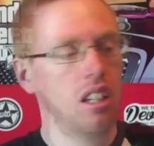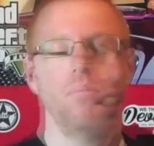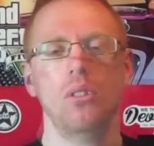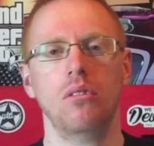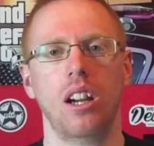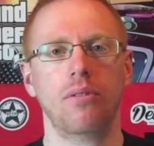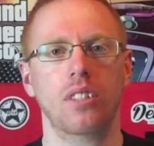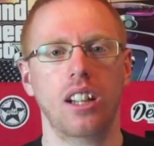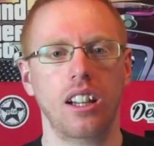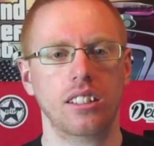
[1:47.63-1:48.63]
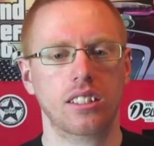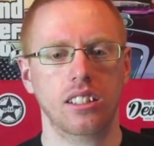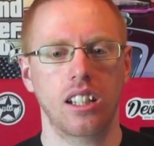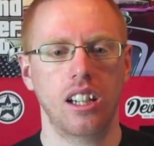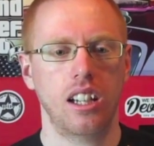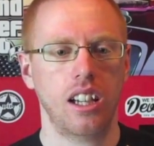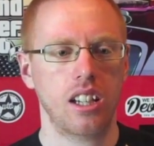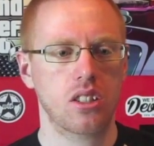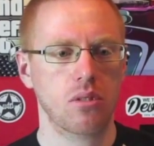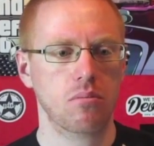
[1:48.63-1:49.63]
But after that,
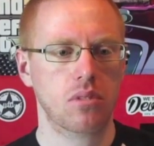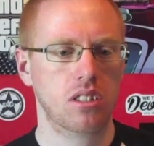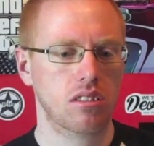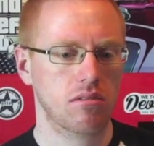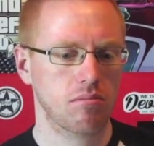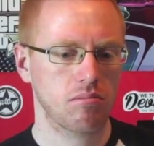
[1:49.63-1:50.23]
it jumps